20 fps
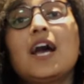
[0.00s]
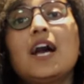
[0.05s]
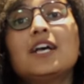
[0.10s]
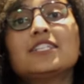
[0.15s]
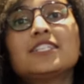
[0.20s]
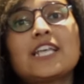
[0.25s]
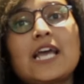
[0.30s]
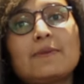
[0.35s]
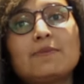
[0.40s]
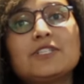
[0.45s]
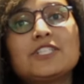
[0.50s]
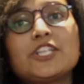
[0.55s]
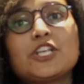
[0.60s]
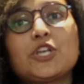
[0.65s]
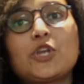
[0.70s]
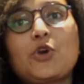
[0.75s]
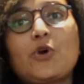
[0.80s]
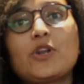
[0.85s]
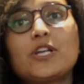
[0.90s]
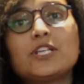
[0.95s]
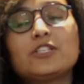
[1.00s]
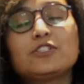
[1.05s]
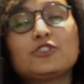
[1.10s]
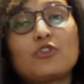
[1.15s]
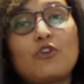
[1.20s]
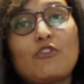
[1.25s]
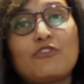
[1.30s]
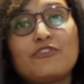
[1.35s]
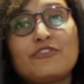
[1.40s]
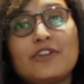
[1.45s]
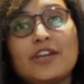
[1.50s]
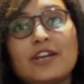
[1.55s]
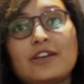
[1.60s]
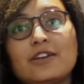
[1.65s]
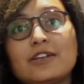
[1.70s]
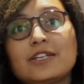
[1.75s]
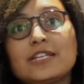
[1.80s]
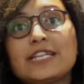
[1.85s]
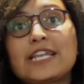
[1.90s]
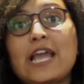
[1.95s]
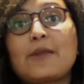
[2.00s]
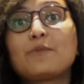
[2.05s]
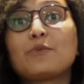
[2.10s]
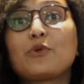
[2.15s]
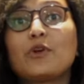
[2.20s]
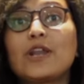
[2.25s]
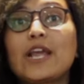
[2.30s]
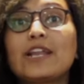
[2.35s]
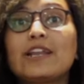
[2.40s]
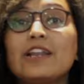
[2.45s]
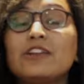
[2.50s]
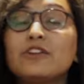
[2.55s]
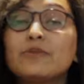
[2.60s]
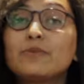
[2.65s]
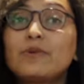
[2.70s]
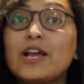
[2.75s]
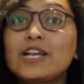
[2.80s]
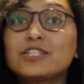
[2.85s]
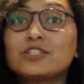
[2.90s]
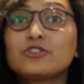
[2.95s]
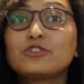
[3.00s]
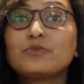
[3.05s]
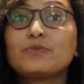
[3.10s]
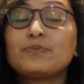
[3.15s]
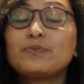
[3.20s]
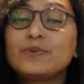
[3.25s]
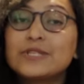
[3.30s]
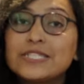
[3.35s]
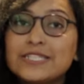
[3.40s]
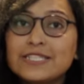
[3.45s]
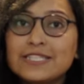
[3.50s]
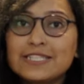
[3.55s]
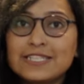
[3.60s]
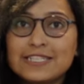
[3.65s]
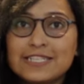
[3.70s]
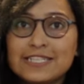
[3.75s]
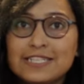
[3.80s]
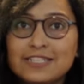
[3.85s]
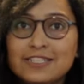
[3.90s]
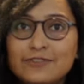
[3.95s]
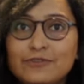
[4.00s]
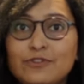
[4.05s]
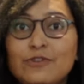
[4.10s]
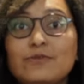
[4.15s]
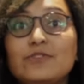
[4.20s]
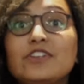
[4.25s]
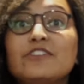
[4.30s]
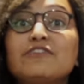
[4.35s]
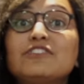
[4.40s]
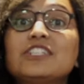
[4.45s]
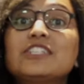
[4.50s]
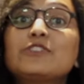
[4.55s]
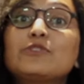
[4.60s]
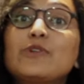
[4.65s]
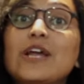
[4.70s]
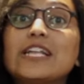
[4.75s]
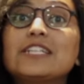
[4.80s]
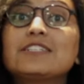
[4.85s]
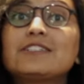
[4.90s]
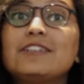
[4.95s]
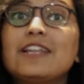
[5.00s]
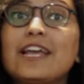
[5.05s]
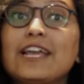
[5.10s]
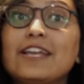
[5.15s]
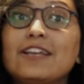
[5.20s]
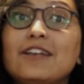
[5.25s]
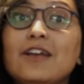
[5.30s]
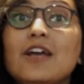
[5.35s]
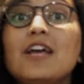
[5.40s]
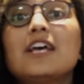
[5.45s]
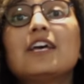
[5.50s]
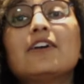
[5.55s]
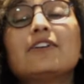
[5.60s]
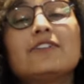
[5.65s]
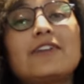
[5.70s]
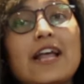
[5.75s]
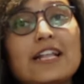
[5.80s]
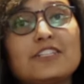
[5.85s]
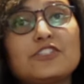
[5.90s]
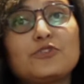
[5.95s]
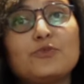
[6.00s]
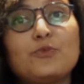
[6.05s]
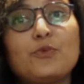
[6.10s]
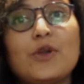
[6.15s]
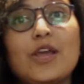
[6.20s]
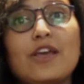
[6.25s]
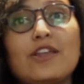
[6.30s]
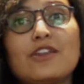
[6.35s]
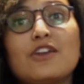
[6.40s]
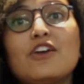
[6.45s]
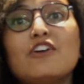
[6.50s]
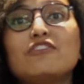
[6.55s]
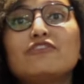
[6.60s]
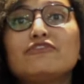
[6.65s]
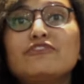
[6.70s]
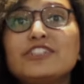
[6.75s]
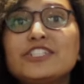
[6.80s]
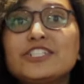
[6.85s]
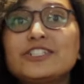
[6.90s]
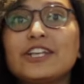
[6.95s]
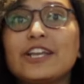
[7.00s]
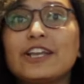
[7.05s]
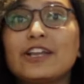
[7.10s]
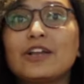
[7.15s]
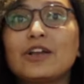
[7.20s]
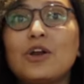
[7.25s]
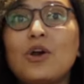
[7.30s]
Cybersecurity software can protect enterprises or businesses from different threats like ransomware, phishing,